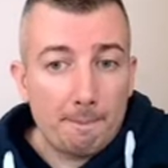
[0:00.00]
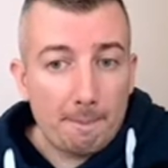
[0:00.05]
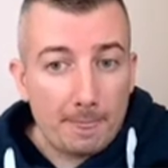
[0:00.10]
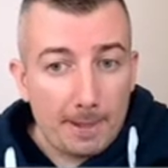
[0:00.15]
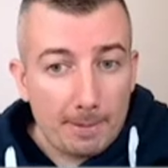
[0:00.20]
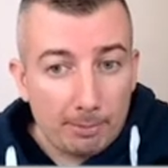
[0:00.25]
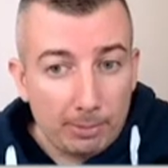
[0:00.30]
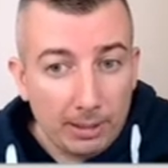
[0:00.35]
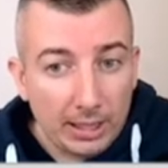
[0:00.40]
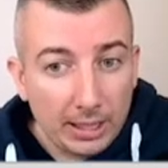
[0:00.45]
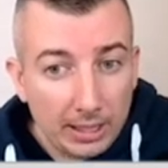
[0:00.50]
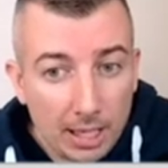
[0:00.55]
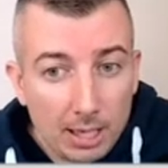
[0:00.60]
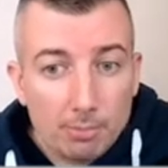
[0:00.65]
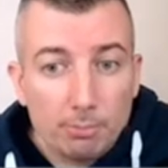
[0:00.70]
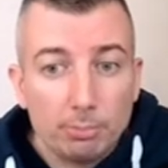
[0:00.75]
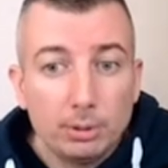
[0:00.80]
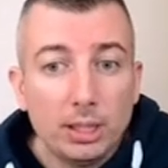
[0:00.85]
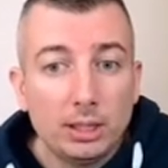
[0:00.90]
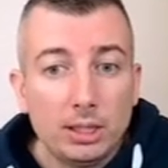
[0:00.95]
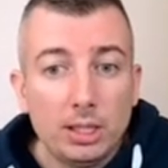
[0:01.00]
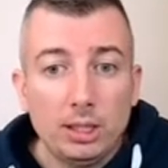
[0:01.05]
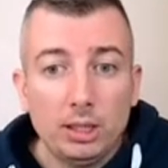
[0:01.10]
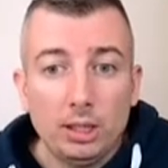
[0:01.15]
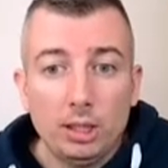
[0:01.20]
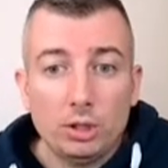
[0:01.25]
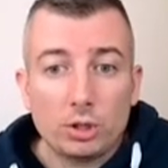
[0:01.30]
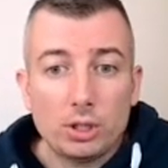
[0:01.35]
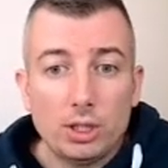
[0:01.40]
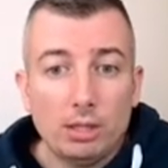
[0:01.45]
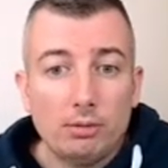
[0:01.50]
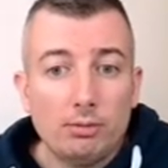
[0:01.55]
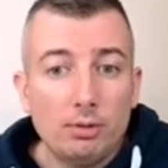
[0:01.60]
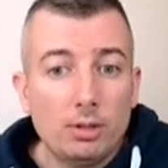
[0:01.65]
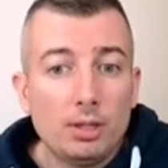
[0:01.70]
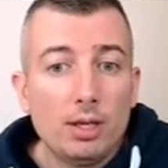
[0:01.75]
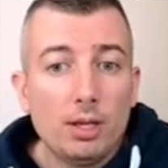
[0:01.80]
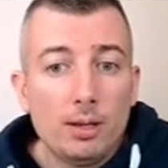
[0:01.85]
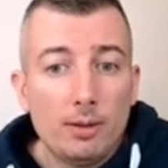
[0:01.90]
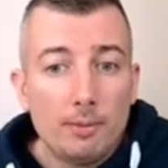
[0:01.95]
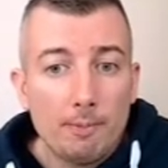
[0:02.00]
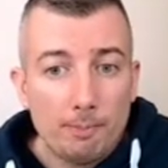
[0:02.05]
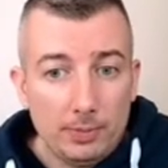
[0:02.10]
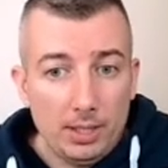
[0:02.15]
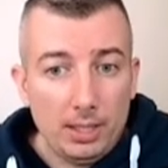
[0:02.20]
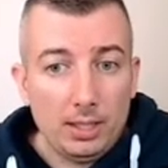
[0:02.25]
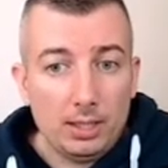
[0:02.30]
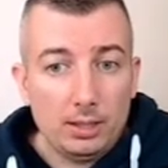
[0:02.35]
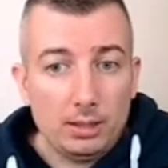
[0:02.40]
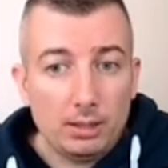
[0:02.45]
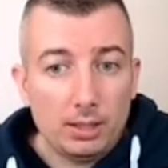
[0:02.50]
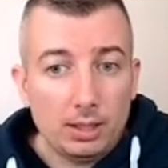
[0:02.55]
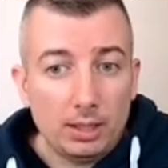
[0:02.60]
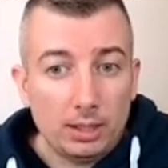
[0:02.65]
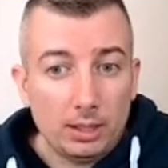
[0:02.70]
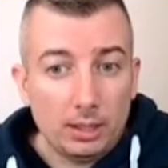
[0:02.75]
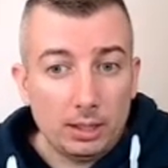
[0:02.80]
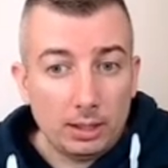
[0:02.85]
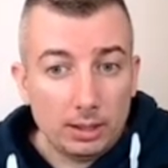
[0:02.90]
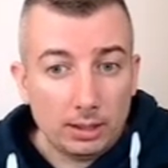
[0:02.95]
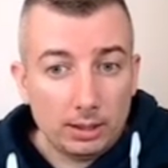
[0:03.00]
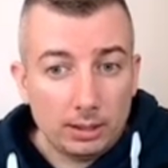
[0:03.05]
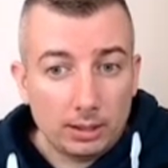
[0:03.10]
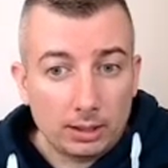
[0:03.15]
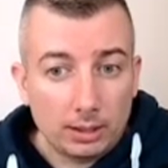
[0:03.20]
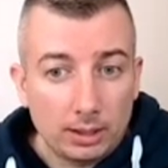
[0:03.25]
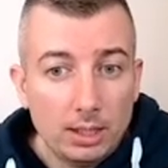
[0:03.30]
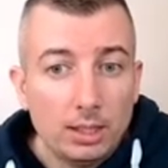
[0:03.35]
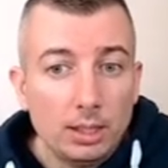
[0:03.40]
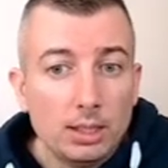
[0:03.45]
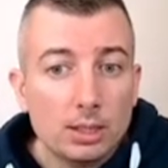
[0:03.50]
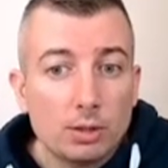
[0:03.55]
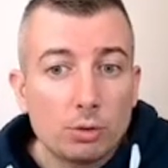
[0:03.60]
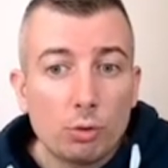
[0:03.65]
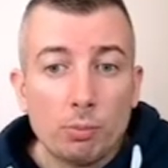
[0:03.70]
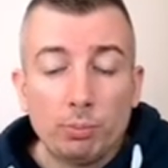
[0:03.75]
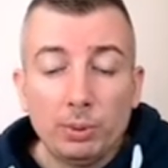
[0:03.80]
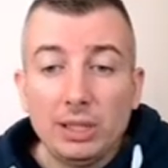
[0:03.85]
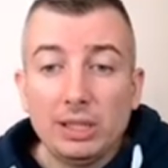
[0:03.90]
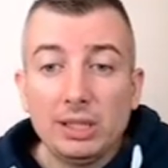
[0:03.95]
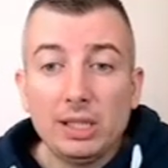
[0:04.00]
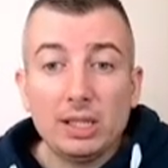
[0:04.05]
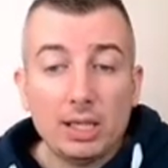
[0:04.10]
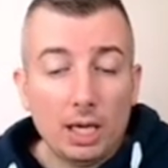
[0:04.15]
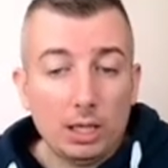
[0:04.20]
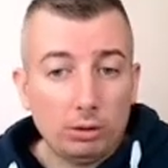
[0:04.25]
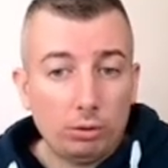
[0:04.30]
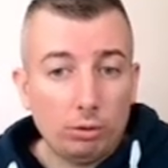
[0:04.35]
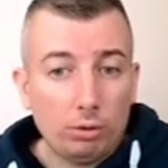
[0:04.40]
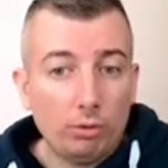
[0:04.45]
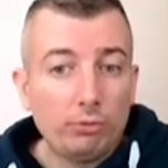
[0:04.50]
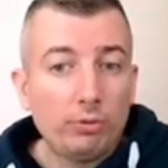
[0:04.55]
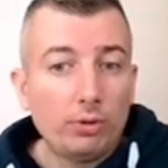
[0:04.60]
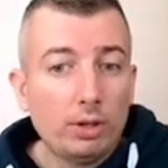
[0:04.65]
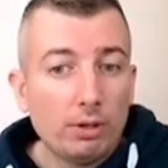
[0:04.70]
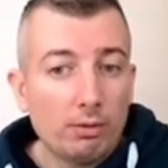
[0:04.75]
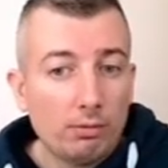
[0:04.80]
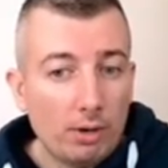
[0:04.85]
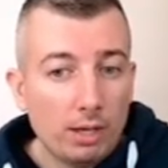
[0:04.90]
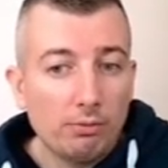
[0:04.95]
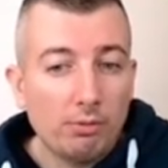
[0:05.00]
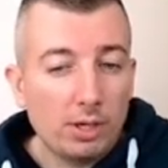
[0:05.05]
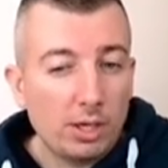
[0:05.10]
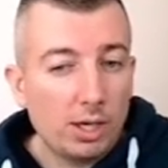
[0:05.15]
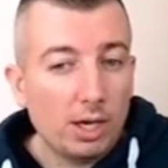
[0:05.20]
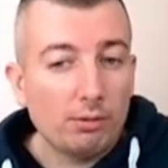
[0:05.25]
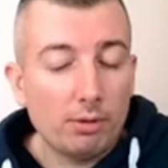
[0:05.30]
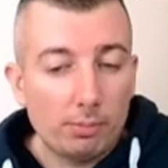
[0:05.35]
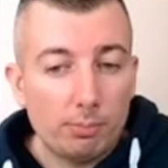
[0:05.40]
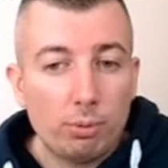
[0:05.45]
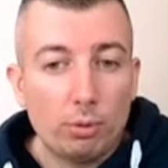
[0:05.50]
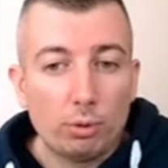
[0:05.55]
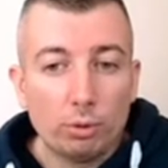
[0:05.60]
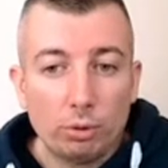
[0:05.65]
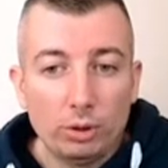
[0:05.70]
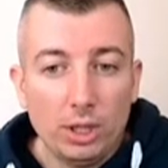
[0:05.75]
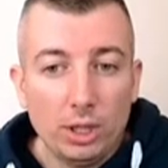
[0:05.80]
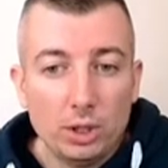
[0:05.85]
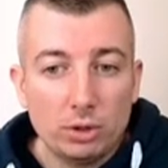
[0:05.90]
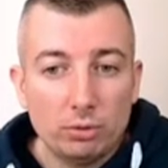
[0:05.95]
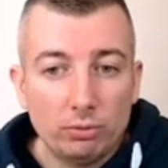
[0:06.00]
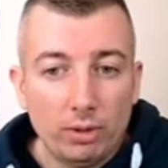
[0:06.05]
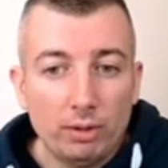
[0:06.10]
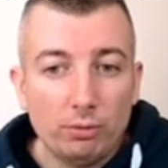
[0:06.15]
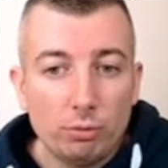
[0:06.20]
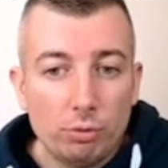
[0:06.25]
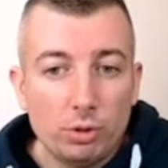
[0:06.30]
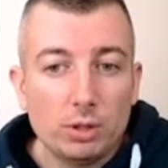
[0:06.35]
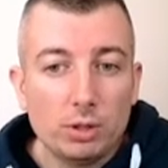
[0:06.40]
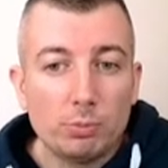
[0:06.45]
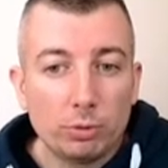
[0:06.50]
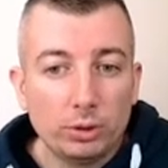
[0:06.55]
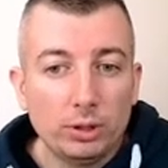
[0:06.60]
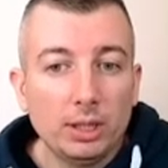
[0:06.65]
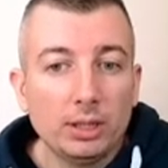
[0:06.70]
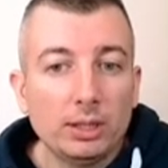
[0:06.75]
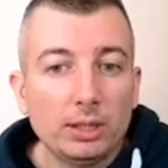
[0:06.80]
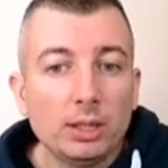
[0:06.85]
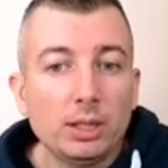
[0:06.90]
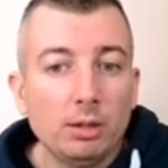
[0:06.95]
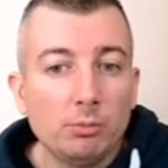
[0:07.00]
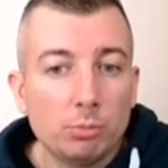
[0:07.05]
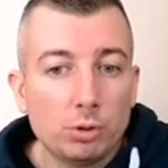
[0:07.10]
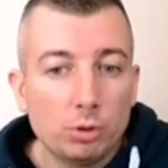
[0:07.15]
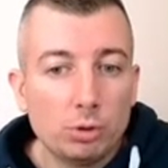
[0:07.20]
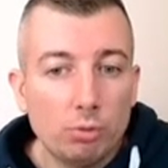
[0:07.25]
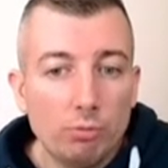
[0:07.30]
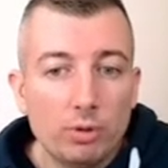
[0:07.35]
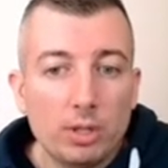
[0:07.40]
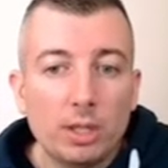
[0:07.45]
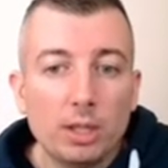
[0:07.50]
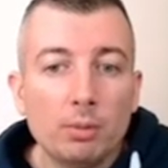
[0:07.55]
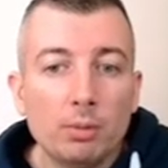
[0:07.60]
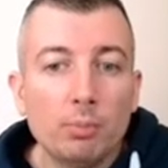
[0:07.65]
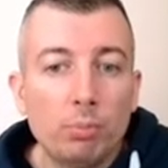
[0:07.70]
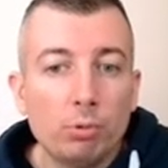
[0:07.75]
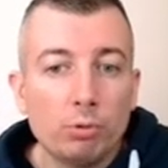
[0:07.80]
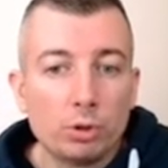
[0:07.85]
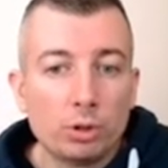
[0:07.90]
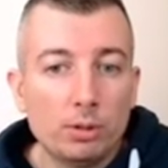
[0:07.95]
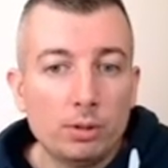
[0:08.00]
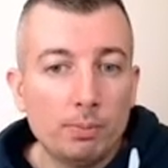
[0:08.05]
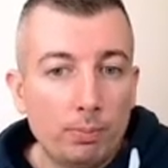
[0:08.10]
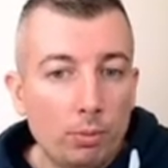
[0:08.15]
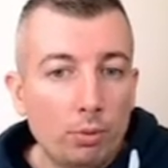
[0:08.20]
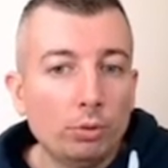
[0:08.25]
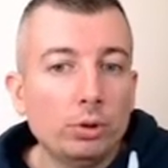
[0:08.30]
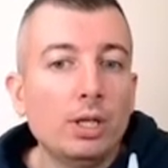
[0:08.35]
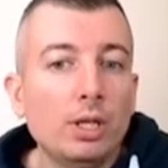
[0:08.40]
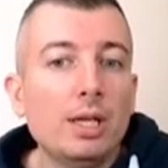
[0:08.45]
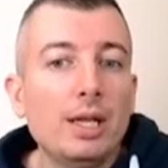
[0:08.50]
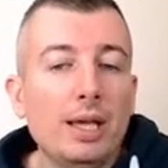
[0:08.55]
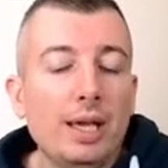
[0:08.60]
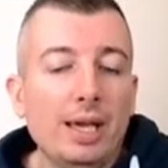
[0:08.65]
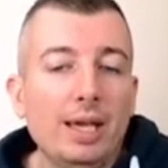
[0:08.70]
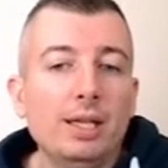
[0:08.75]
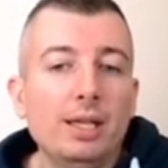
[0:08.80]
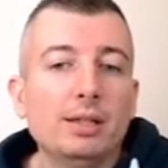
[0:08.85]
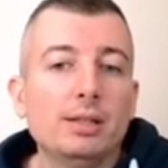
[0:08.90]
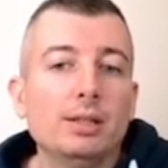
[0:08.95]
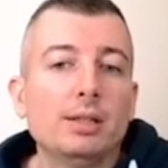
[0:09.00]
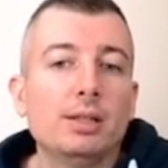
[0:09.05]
black can't play king h7, then the king is completely cut off. We have a pawn on h5 who is protecting him, so we can push the pawn, and